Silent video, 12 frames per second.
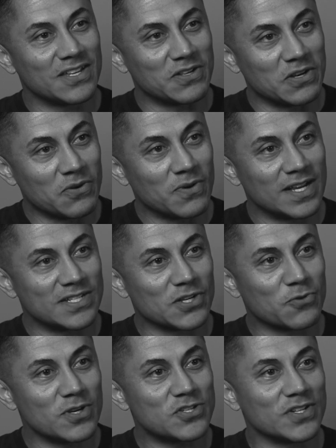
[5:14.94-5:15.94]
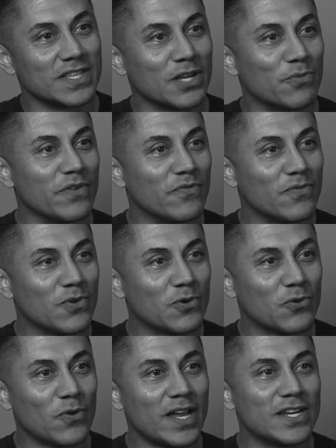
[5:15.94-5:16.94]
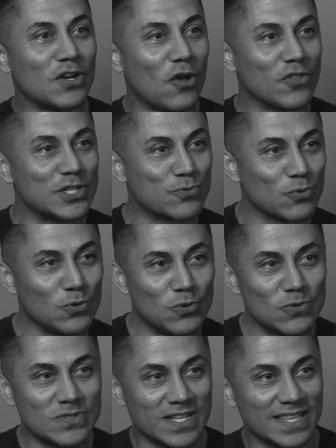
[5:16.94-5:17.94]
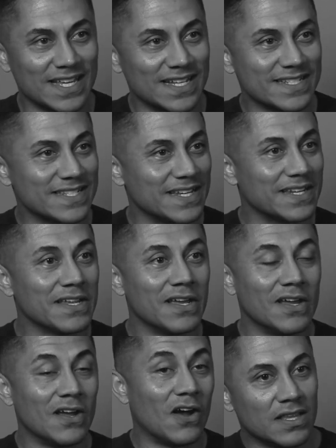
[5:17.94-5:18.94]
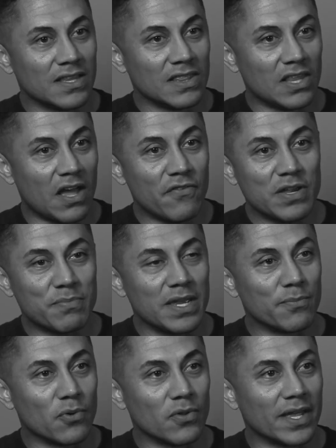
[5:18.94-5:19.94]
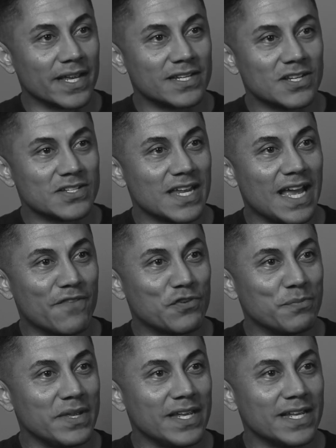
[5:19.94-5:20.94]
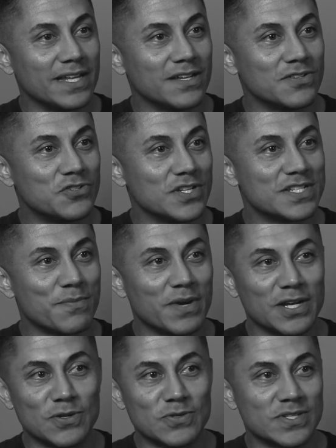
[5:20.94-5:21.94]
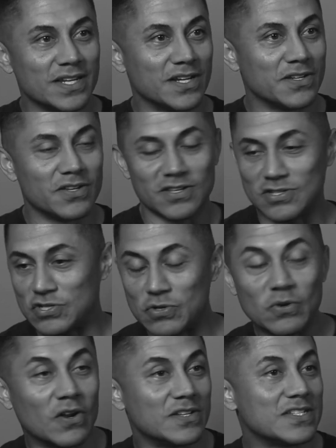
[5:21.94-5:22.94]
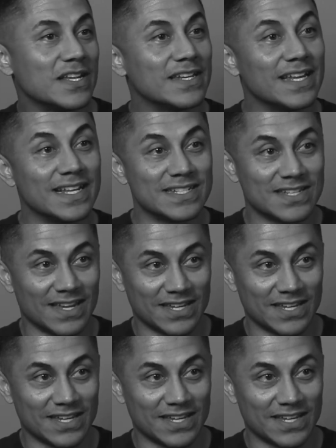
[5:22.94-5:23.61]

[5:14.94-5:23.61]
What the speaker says: you know, as a Christian? Like, we've created all these rules and things, and loving people, like, doesn't have to be just somebody who's in a suit on Sundays.